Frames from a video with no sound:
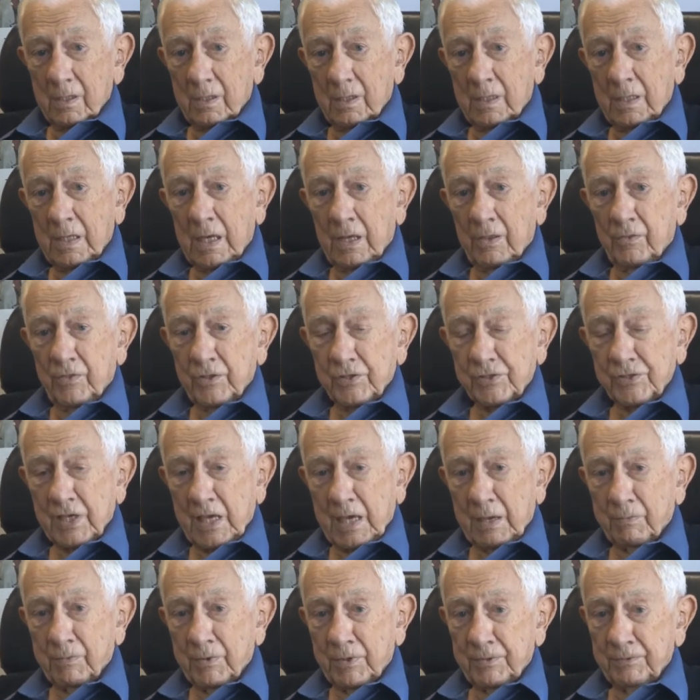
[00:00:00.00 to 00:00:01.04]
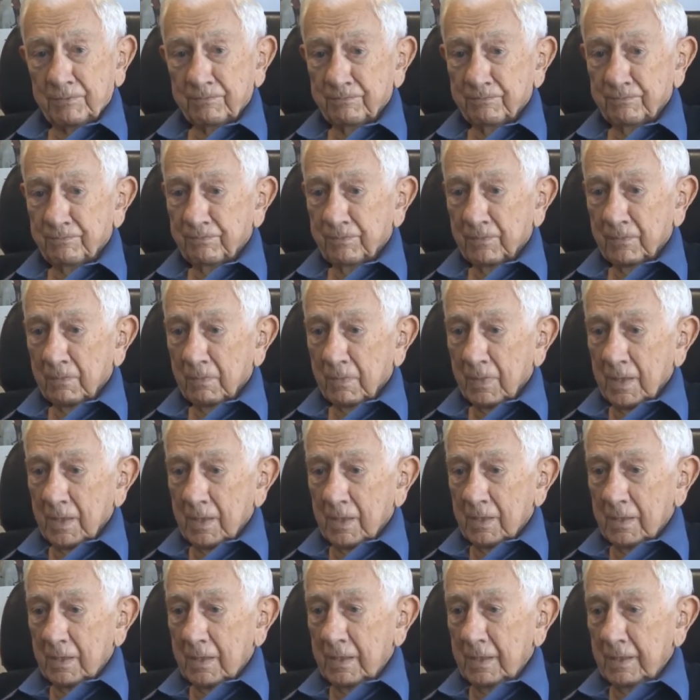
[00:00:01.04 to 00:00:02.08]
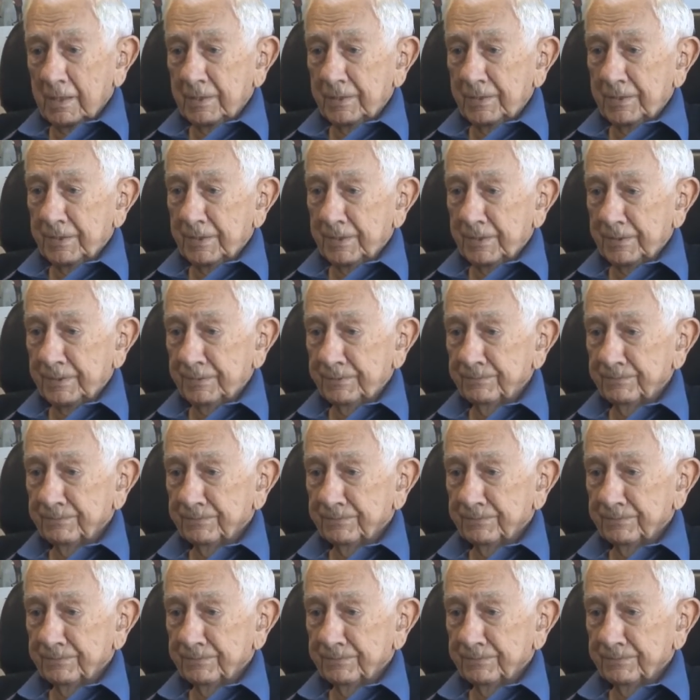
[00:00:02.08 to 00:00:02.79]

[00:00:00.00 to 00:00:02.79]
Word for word: now this happened. And, uh,